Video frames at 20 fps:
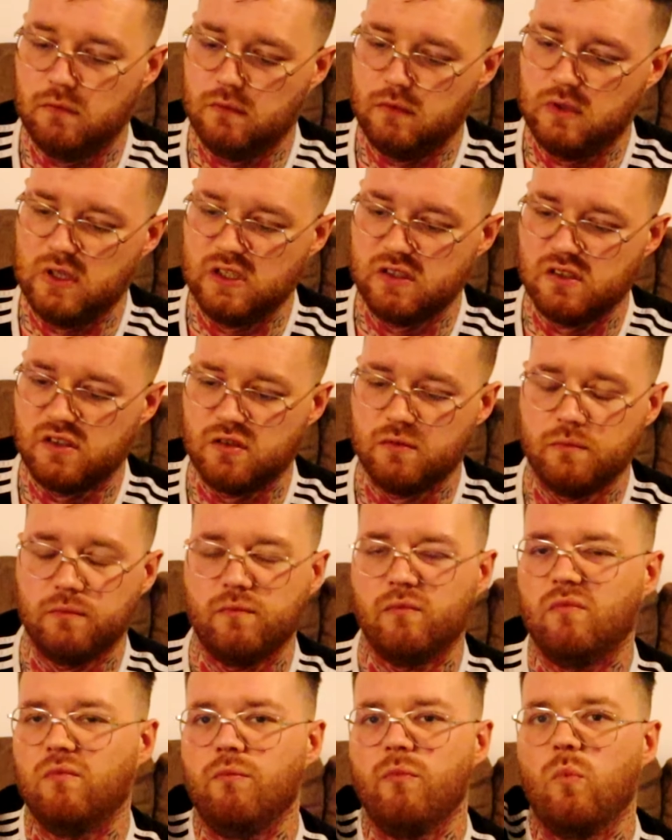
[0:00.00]
These are
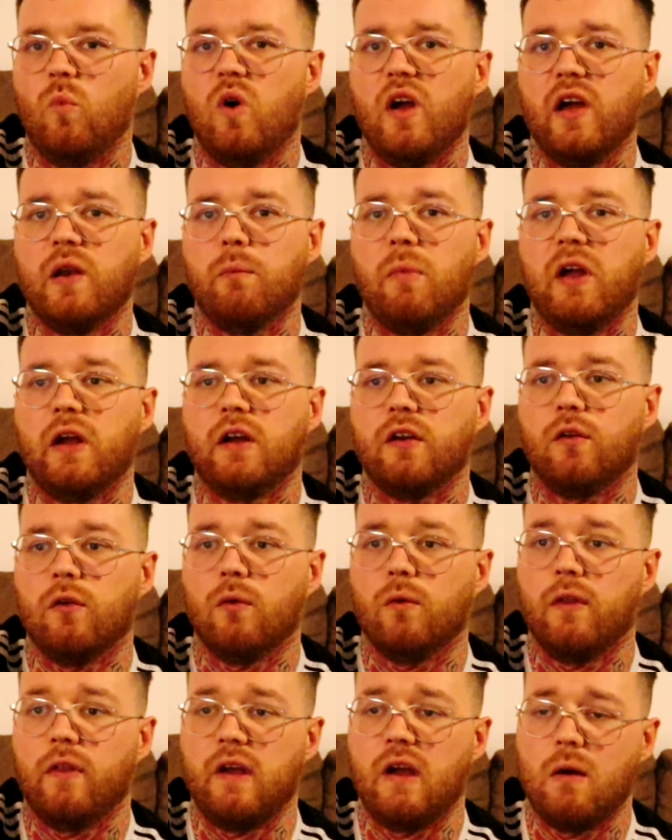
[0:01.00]
some weird make, I don't
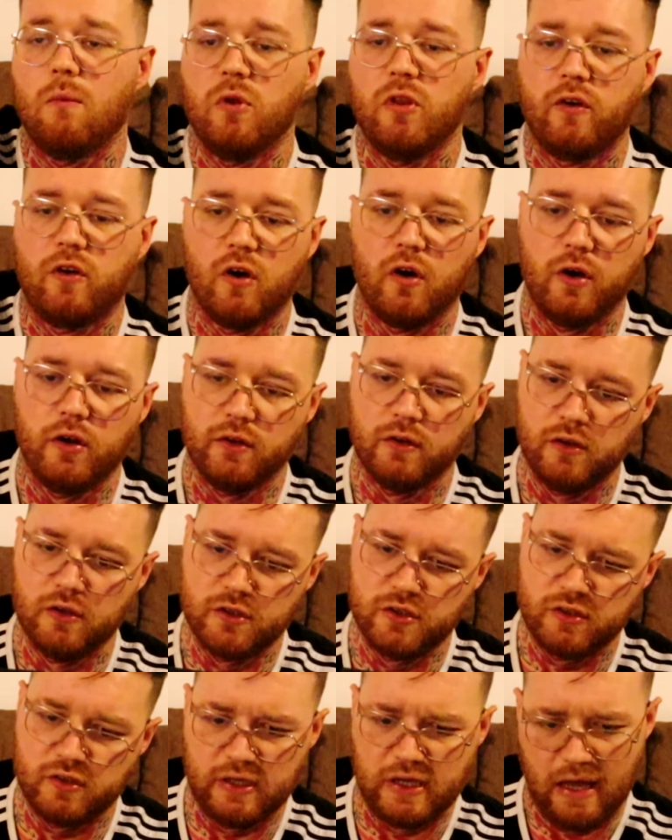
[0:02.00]
know what they are, but they're
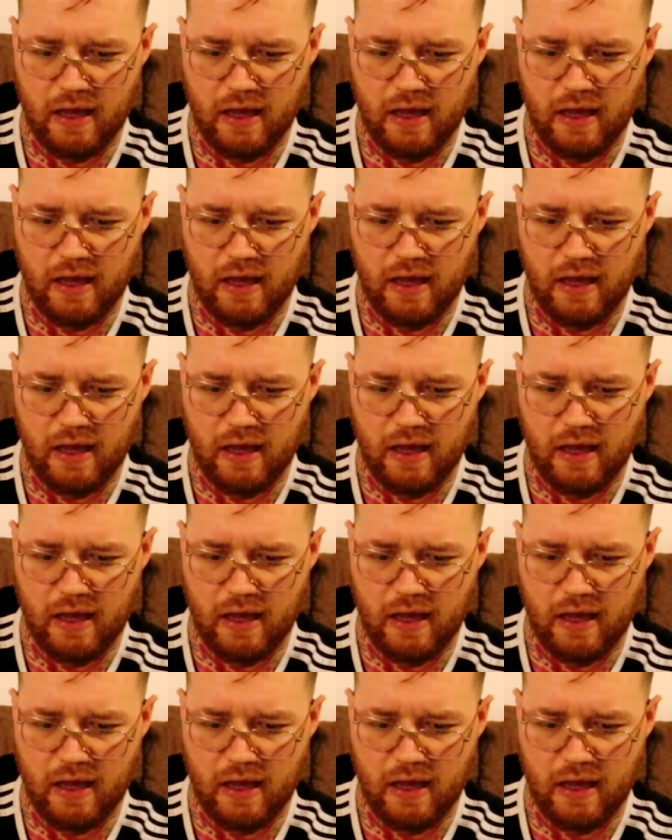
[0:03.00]
cordless.